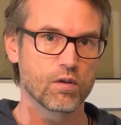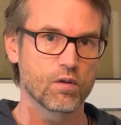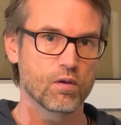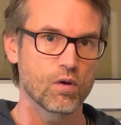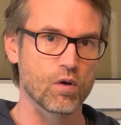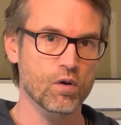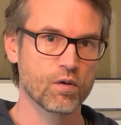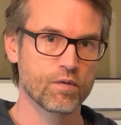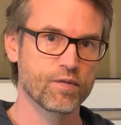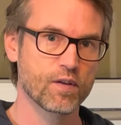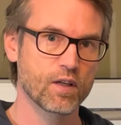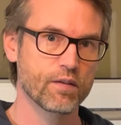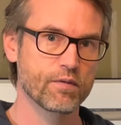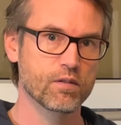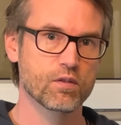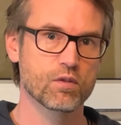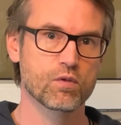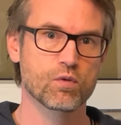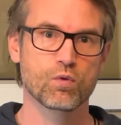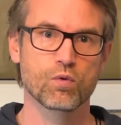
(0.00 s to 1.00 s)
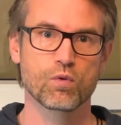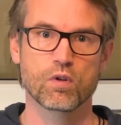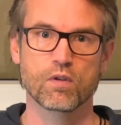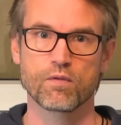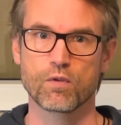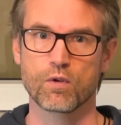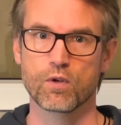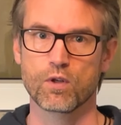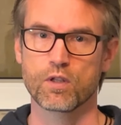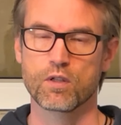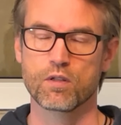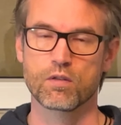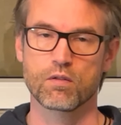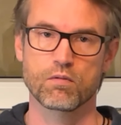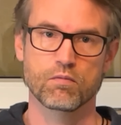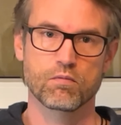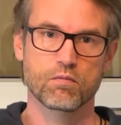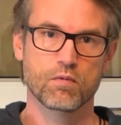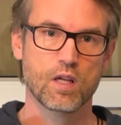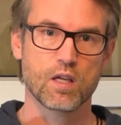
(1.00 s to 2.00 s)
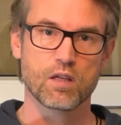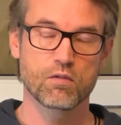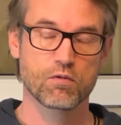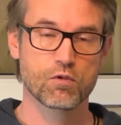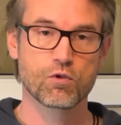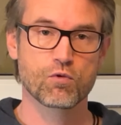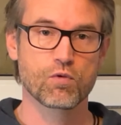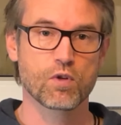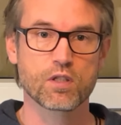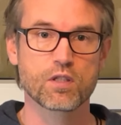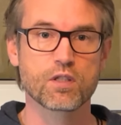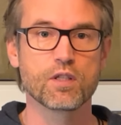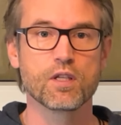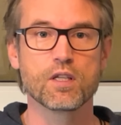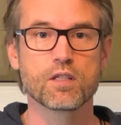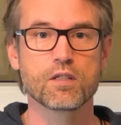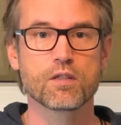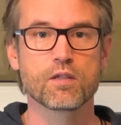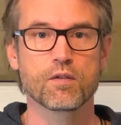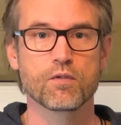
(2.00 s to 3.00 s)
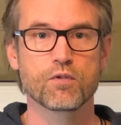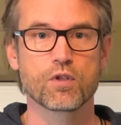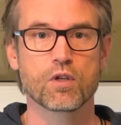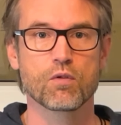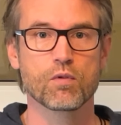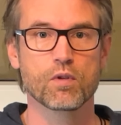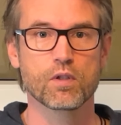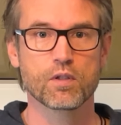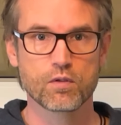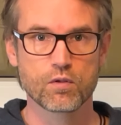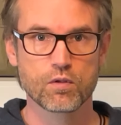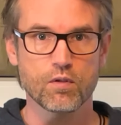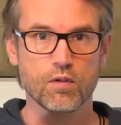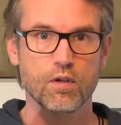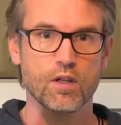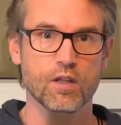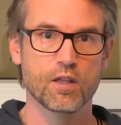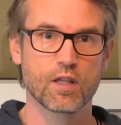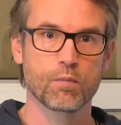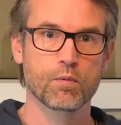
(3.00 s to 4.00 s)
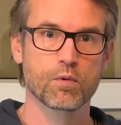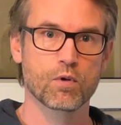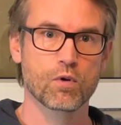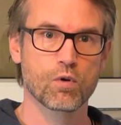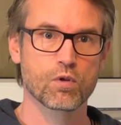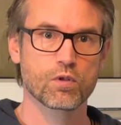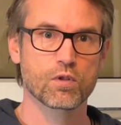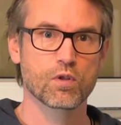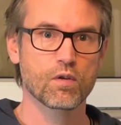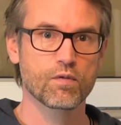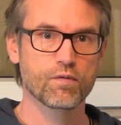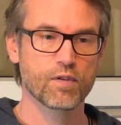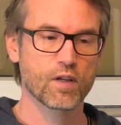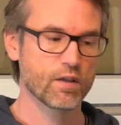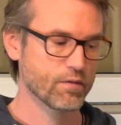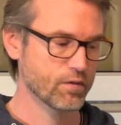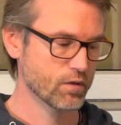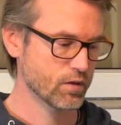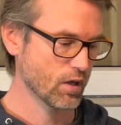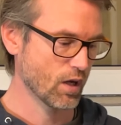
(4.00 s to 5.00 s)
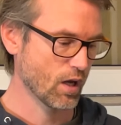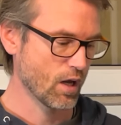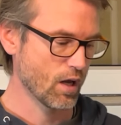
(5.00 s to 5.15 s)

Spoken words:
off flavors, to avoid stressed yeast in general, and that will cause off flavors,